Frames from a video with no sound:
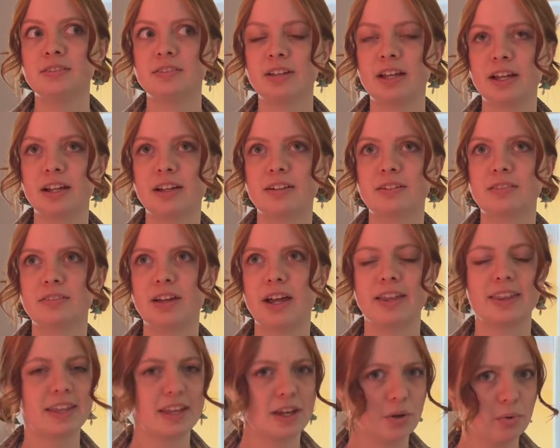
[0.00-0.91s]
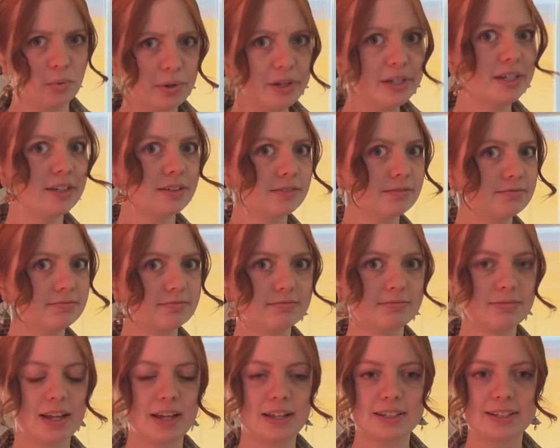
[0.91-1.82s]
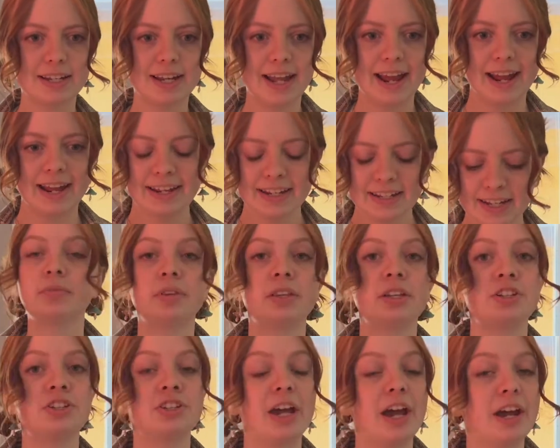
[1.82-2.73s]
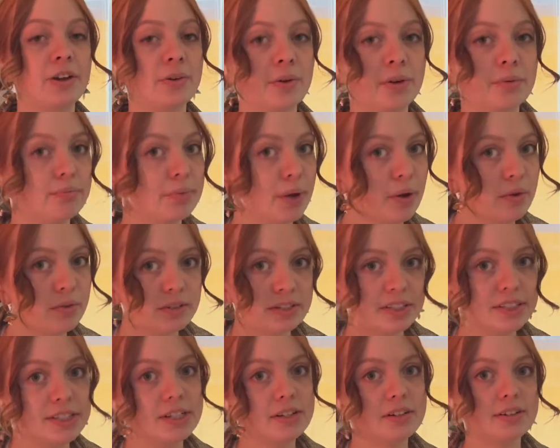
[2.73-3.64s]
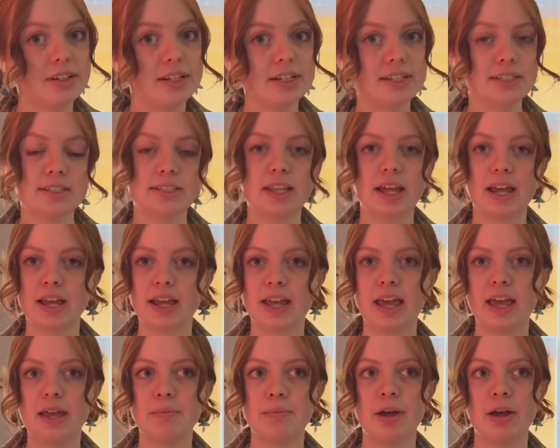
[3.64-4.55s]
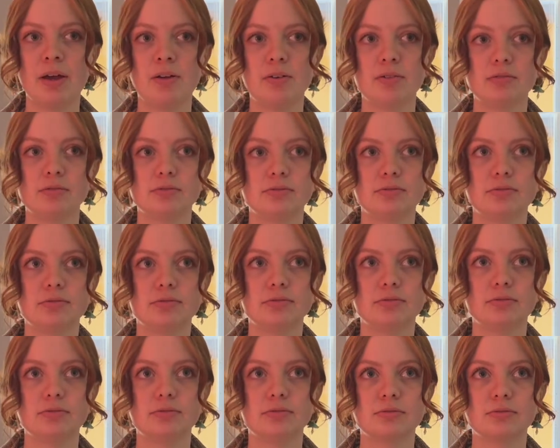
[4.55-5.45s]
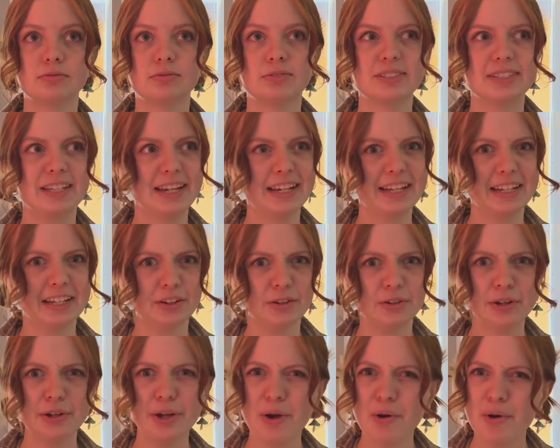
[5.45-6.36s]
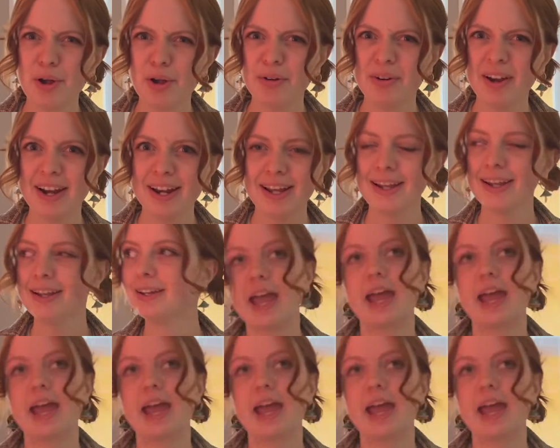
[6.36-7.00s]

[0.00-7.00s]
like, I think a week today. The Shadow and Bone series that came out, was that a year ago already?